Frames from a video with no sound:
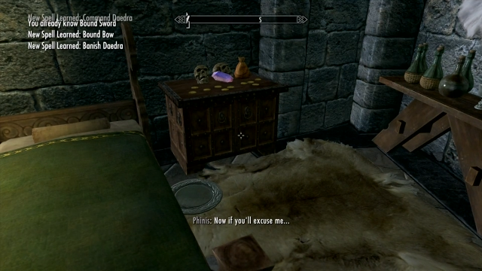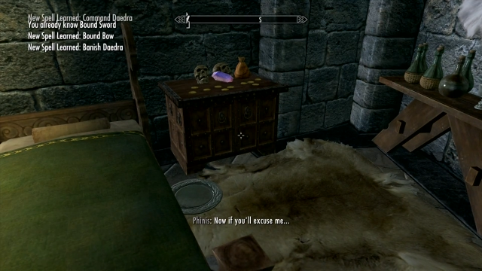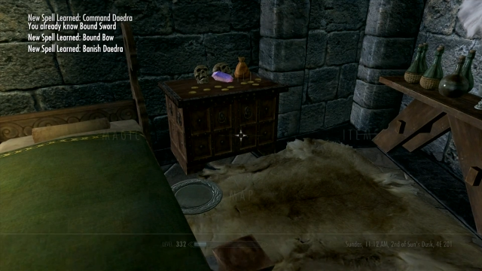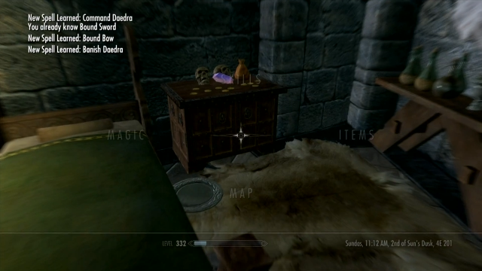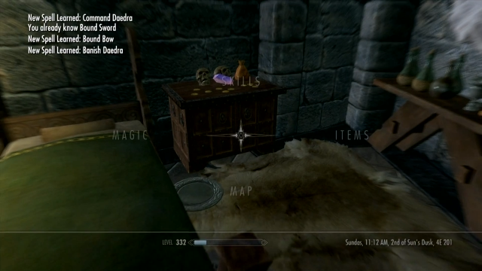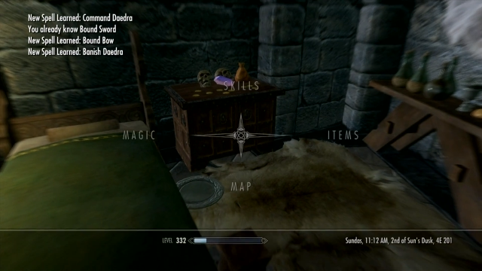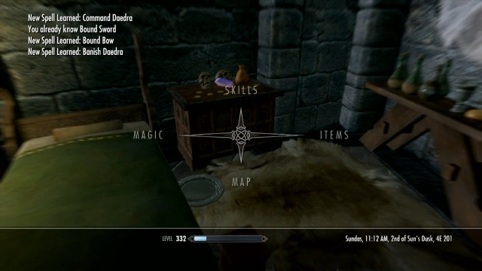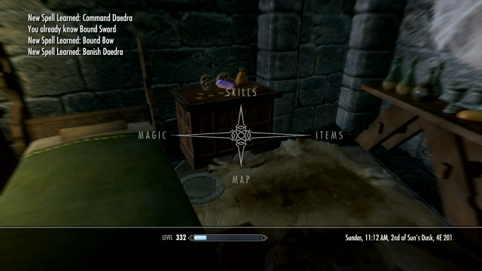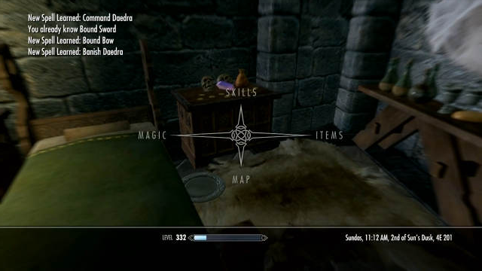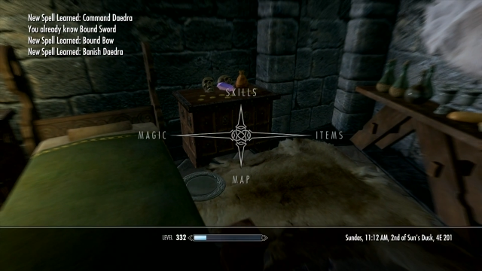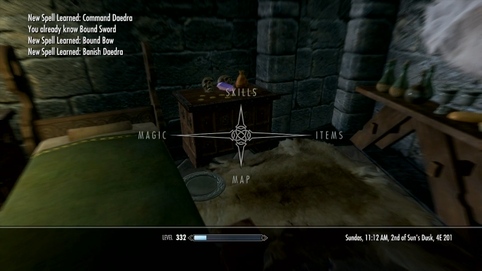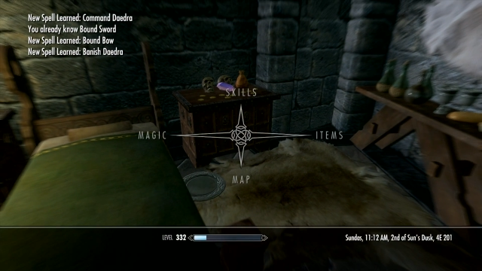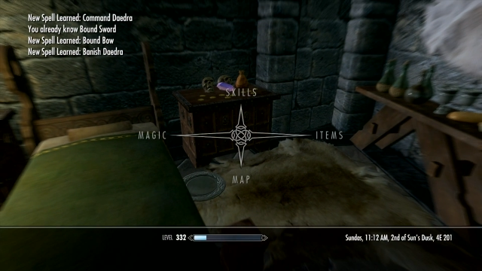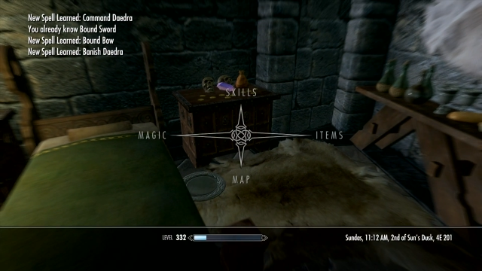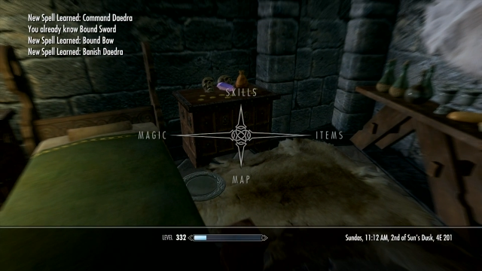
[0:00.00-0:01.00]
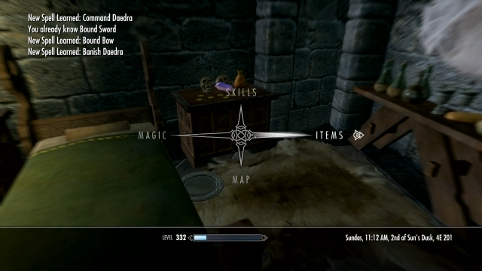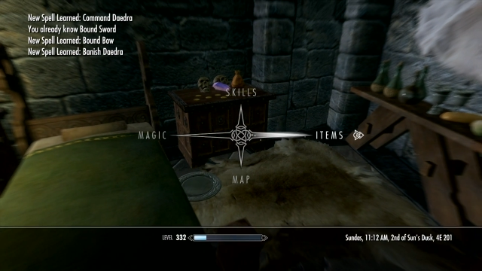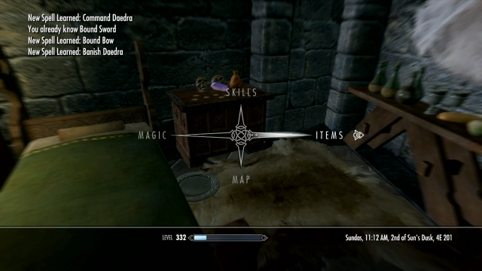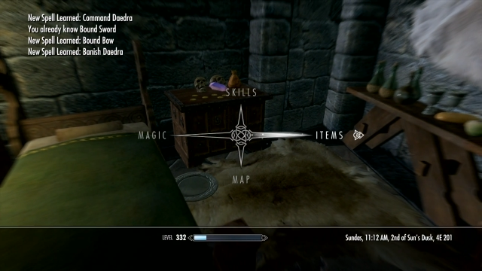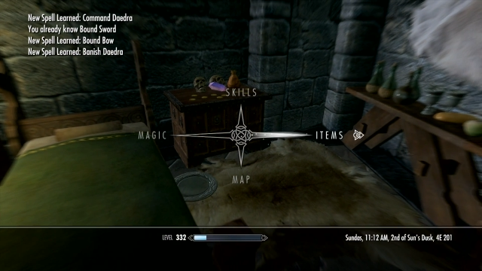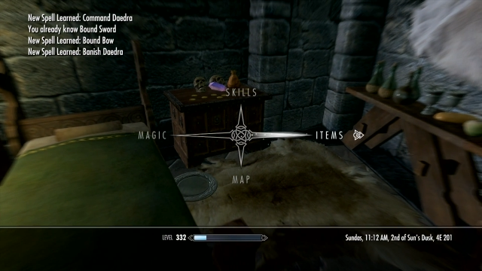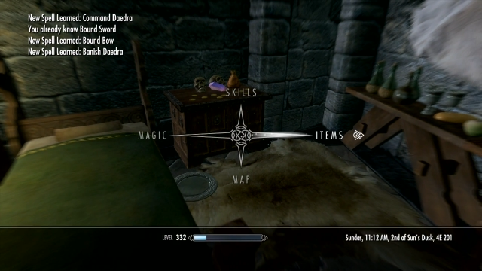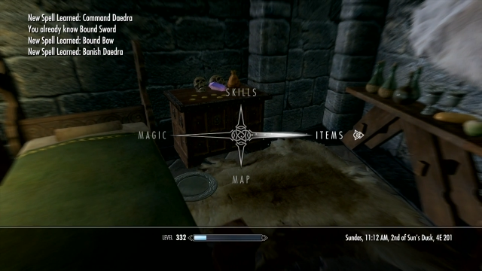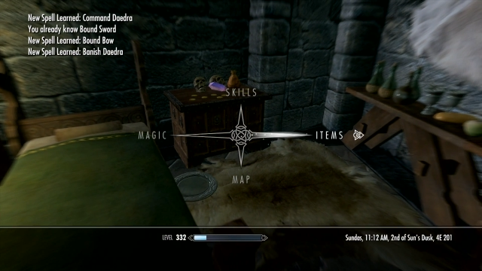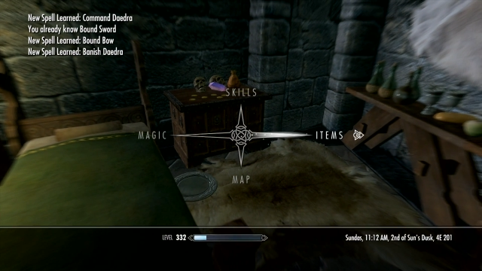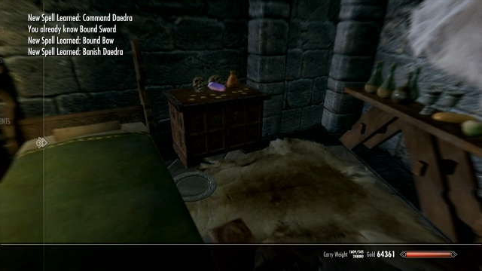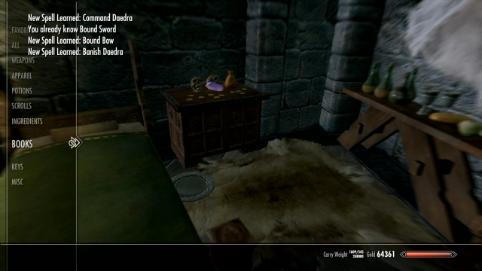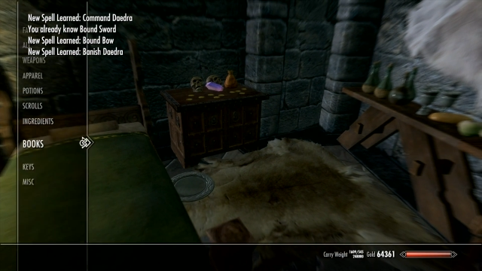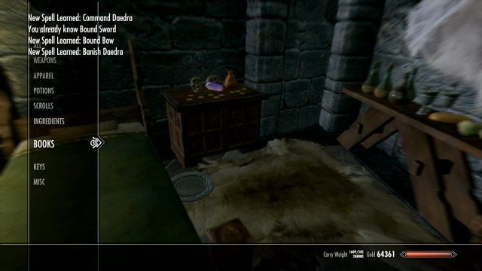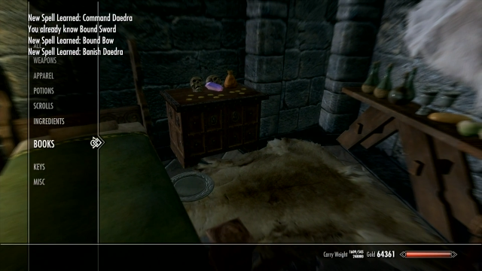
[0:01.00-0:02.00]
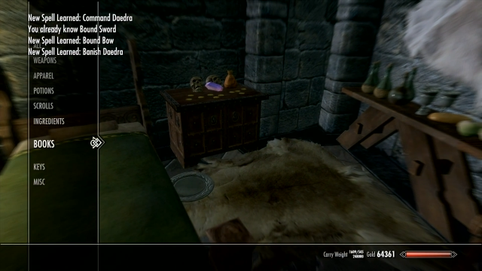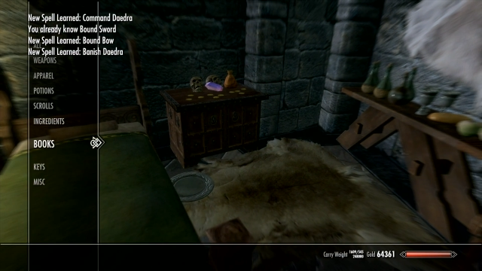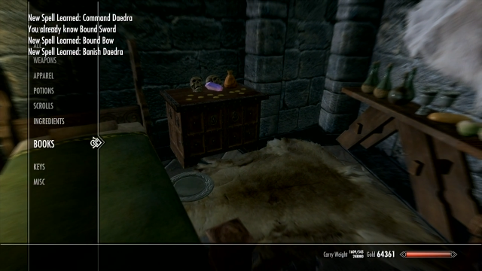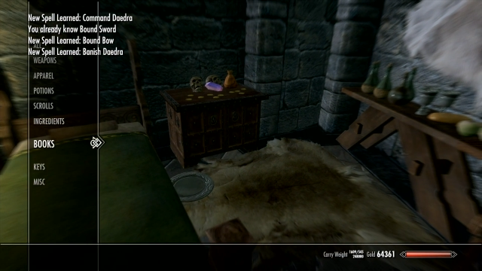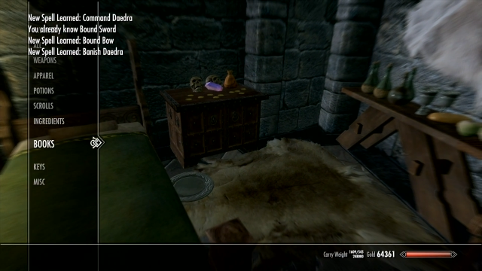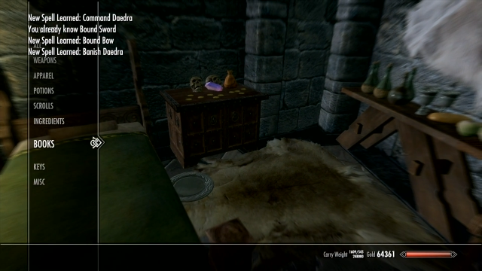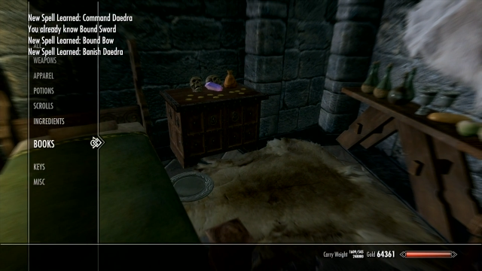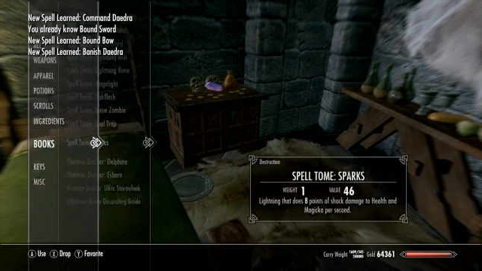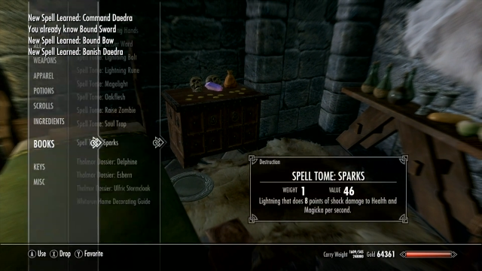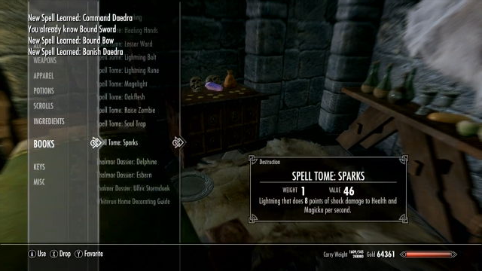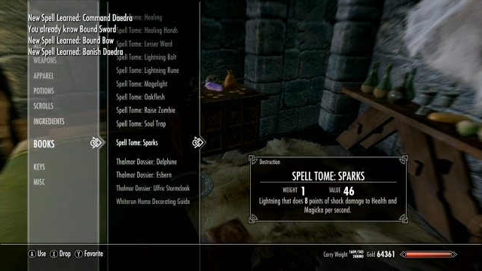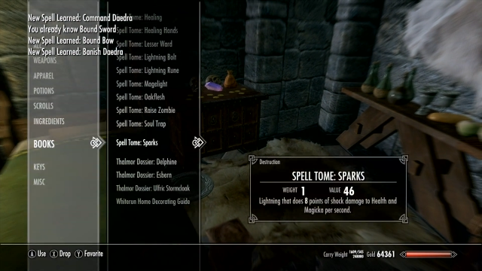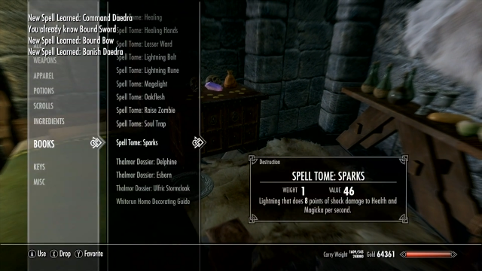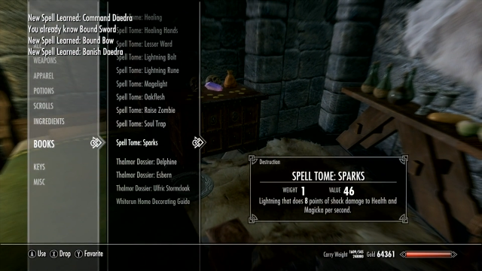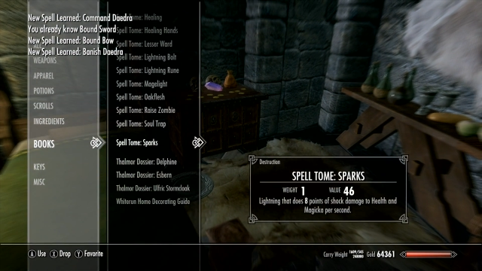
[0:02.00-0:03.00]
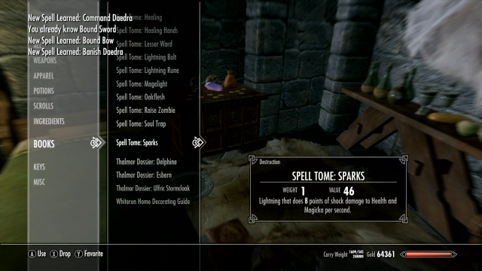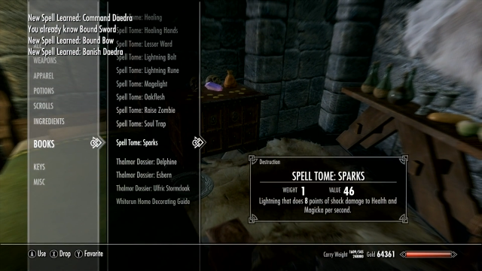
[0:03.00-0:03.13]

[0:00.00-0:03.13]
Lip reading: No face is visible, so there are no lips to read.